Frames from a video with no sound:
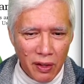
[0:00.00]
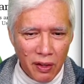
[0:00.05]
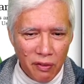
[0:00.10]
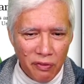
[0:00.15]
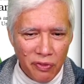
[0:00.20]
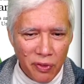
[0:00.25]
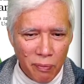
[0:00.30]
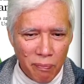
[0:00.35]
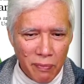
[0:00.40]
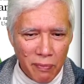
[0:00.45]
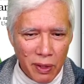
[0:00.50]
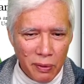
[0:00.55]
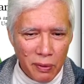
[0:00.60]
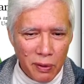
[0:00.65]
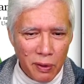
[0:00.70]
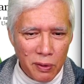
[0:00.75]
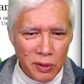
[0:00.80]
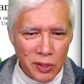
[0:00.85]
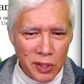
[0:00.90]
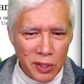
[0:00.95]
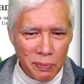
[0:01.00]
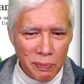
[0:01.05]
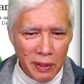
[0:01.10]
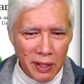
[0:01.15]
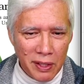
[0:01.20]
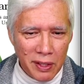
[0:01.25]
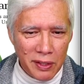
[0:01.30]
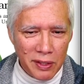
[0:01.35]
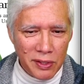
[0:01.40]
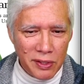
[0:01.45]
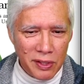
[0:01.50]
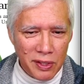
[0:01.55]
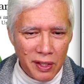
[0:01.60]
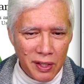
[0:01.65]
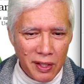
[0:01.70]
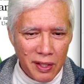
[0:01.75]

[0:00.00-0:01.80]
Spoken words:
Miro, just because